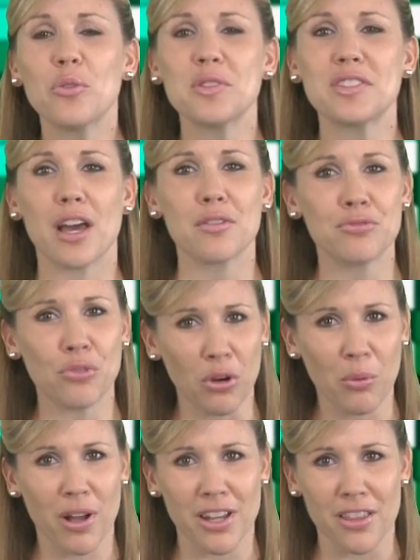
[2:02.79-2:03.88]
was down
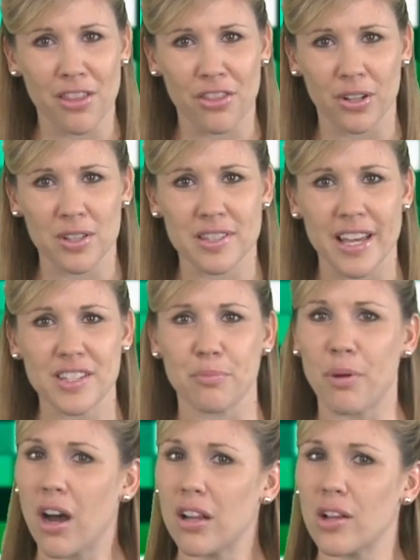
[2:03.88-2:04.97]
4-1 in the third set to
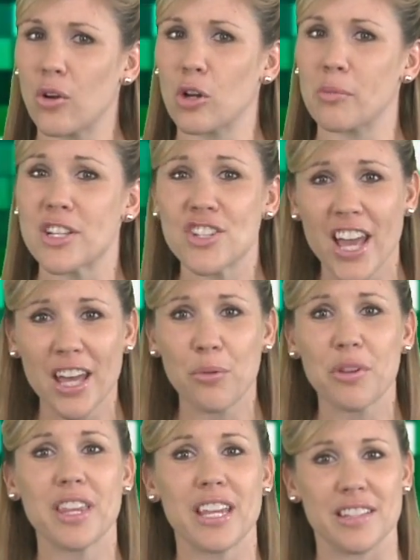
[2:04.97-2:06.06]
Paula Ormachea when
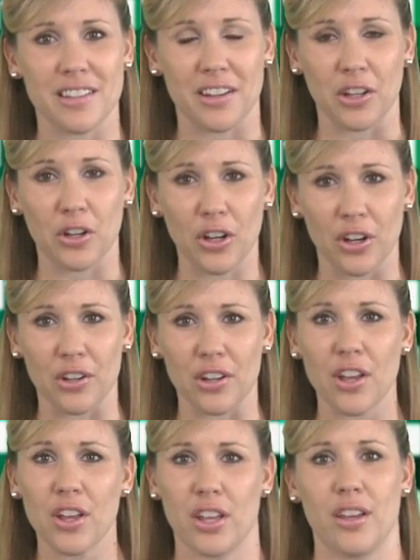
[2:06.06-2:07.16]
the incident occurred.
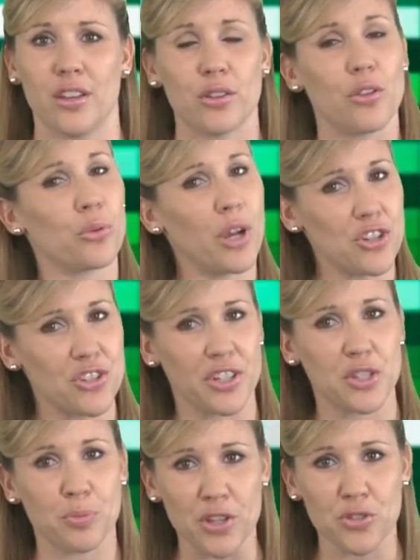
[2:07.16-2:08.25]
Though the Russian
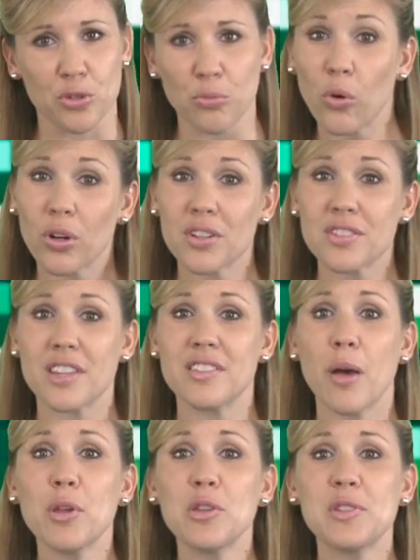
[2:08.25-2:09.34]
expressed remorse, the
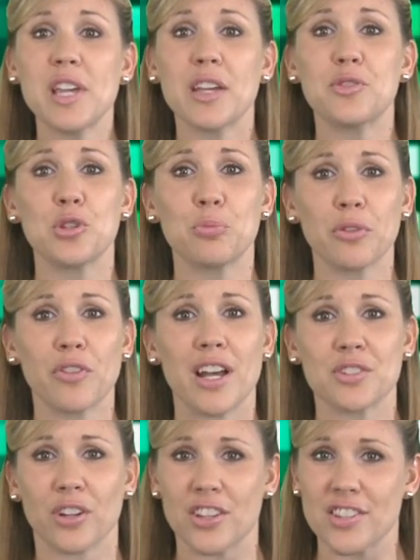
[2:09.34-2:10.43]
WTA
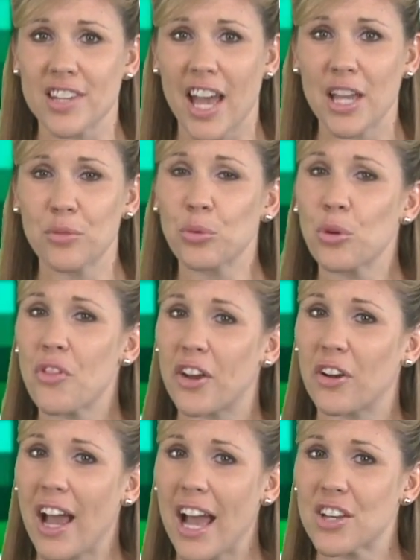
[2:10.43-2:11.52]
supervisor on site ruled that her
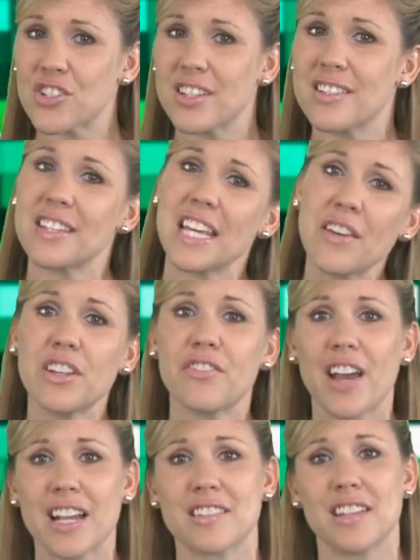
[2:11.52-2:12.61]
actions, even if
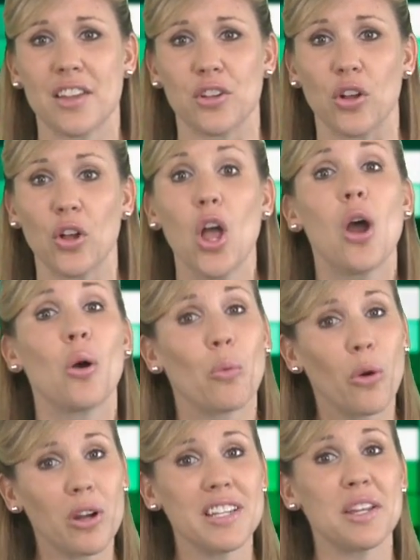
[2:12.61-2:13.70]
accidental,
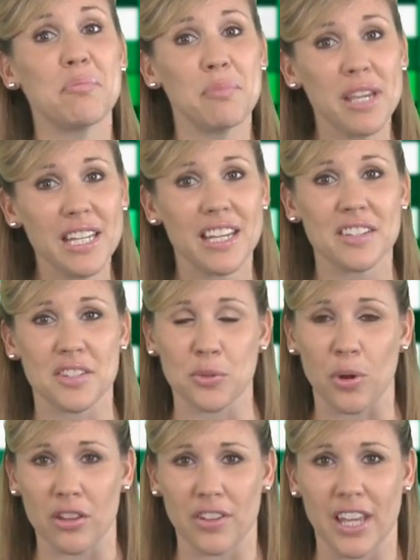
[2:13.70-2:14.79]
warranted immediate
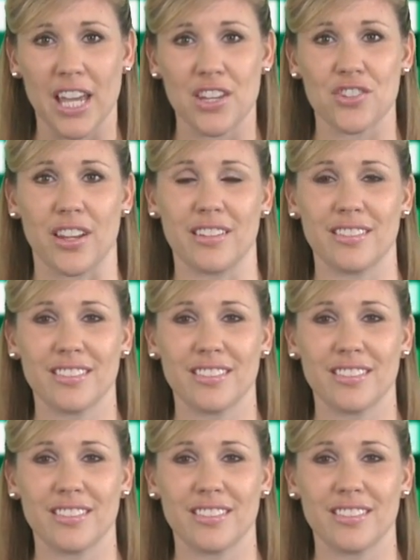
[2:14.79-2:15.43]
disqualification.